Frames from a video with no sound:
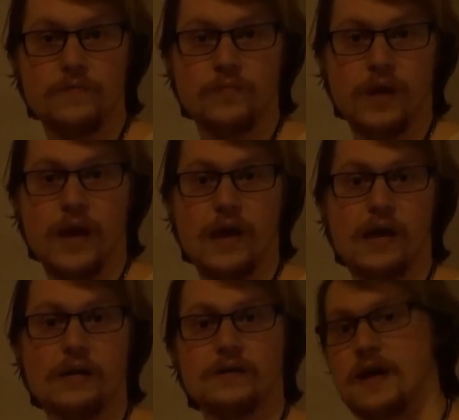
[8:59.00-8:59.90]

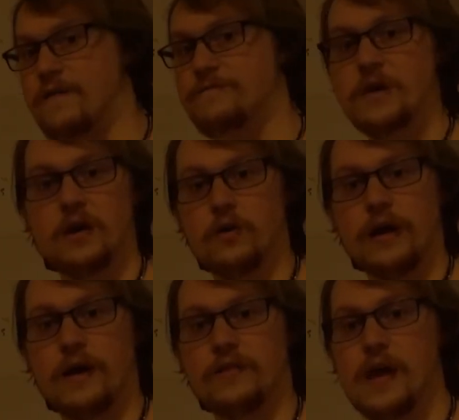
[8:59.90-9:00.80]
And then figuring
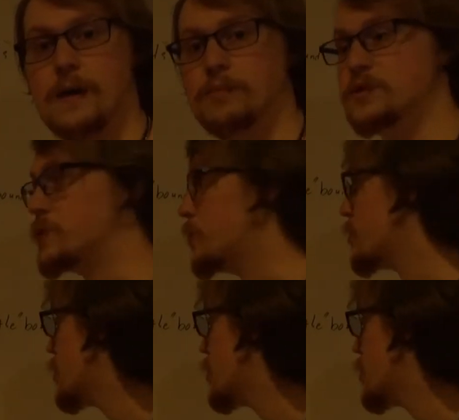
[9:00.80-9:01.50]
out the amplitude